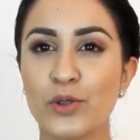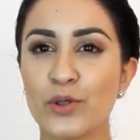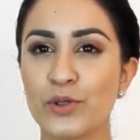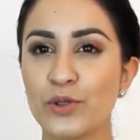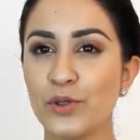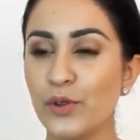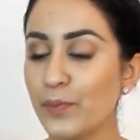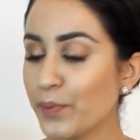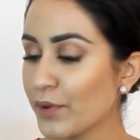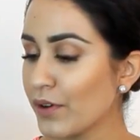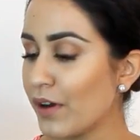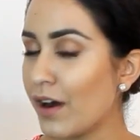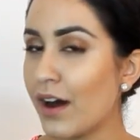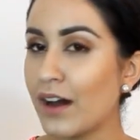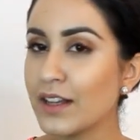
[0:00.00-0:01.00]

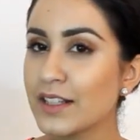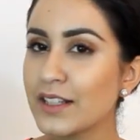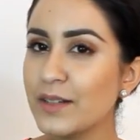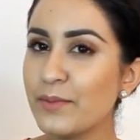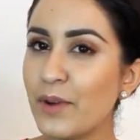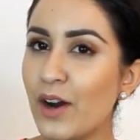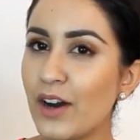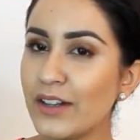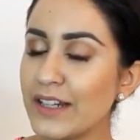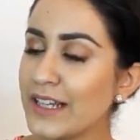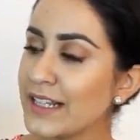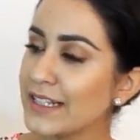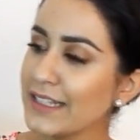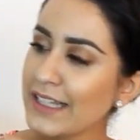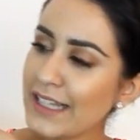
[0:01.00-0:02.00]
Super awesome,
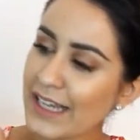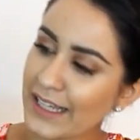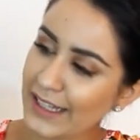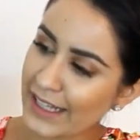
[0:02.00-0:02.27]
honestly.